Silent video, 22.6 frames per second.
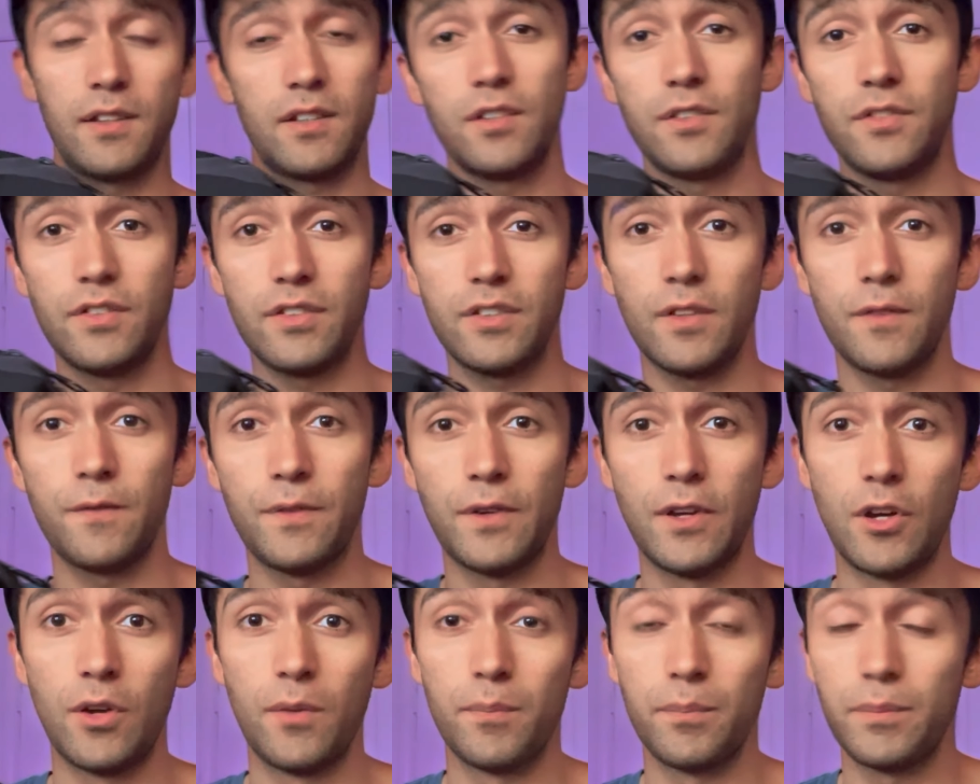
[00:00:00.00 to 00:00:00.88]
Just to
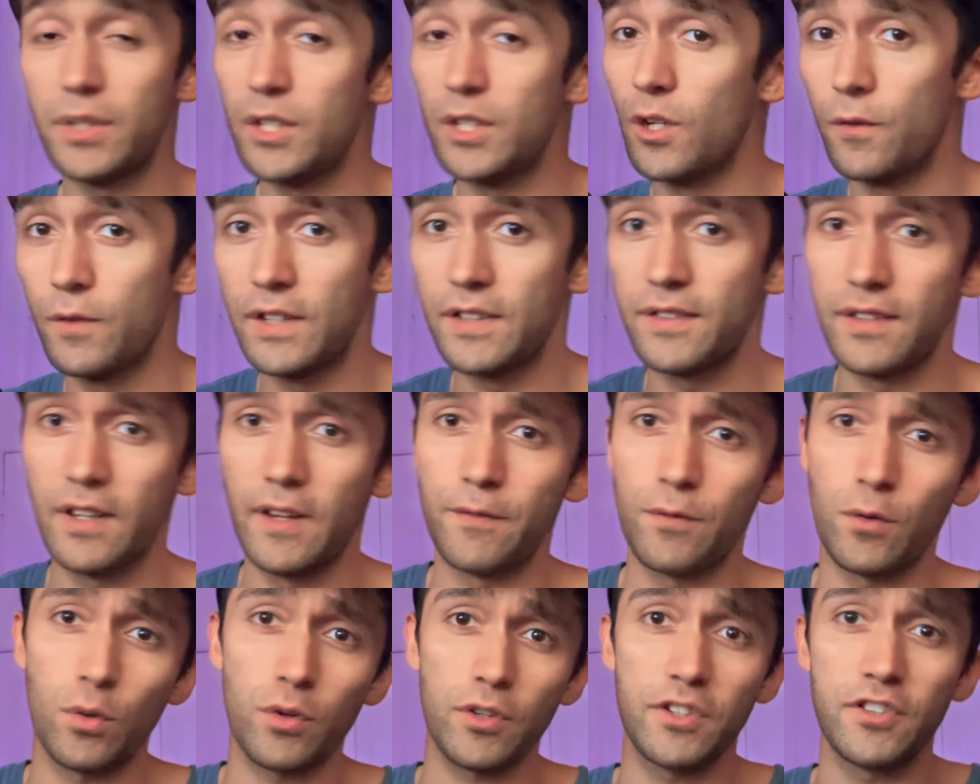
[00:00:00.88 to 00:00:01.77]
film POV stuff,
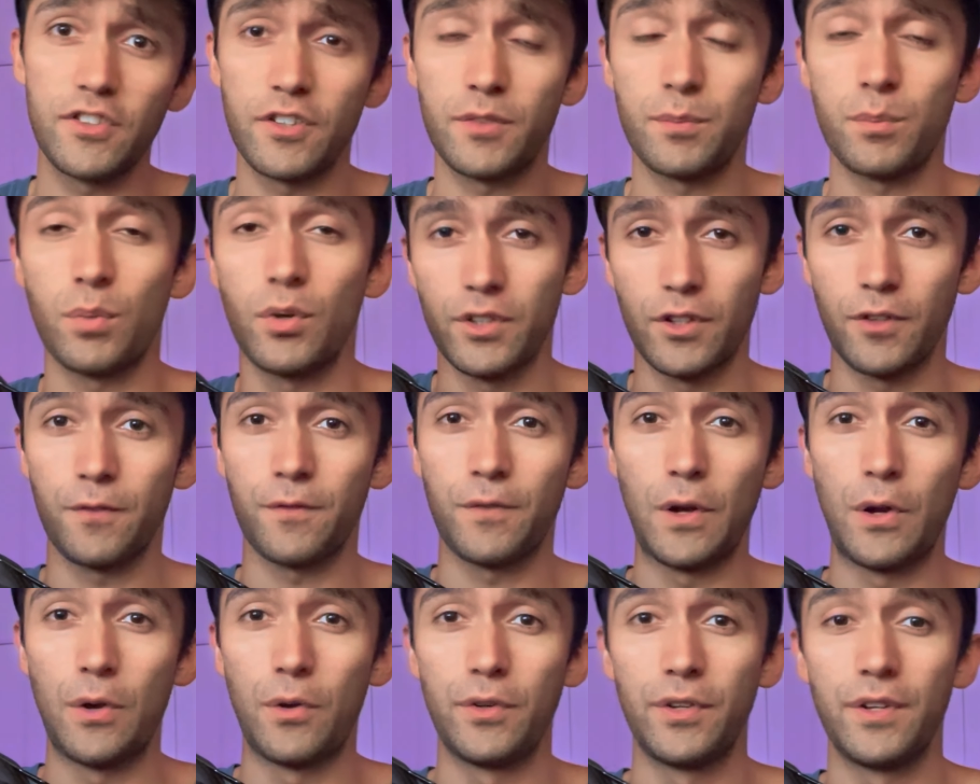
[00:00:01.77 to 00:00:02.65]
or to just put your
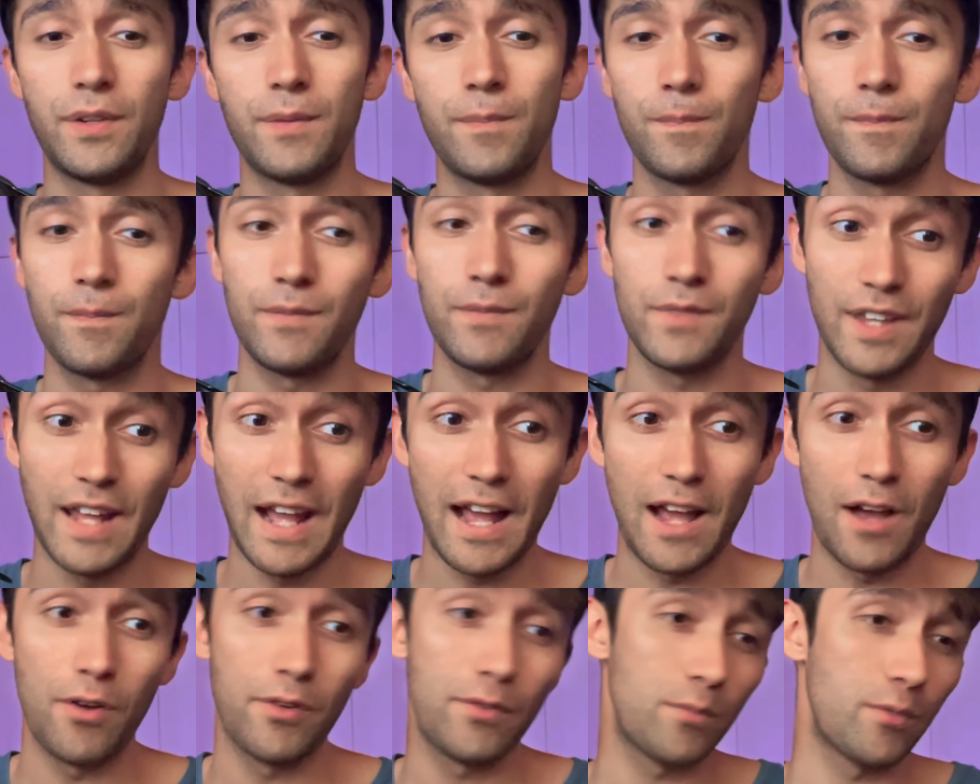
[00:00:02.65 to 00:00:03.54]
phone
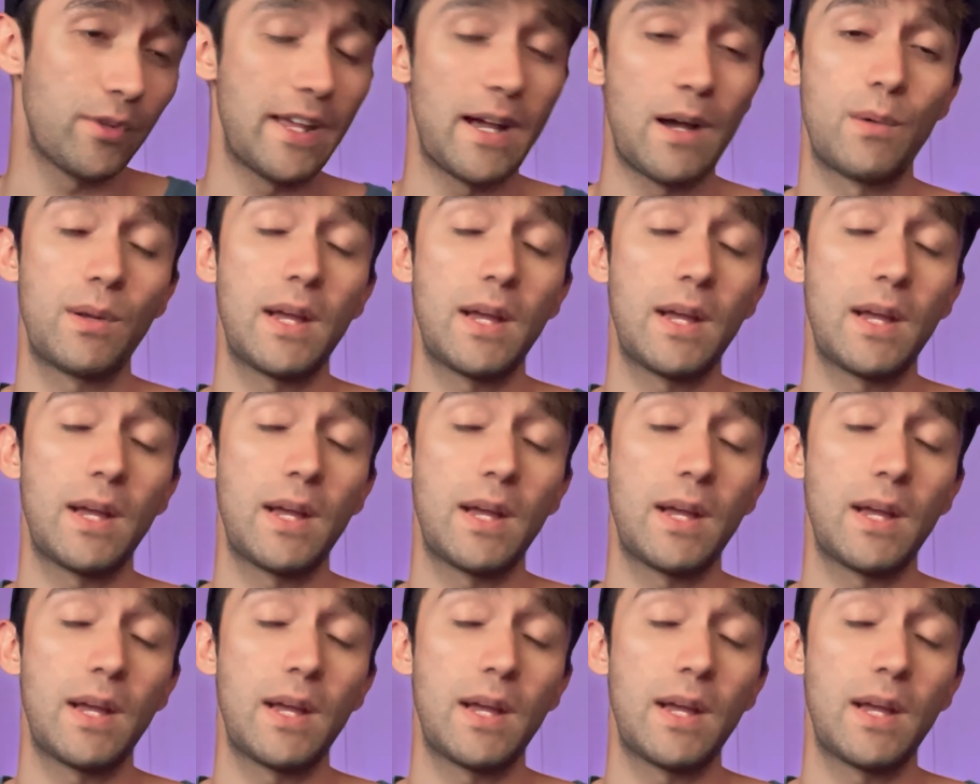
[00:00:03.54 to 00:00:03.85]
down without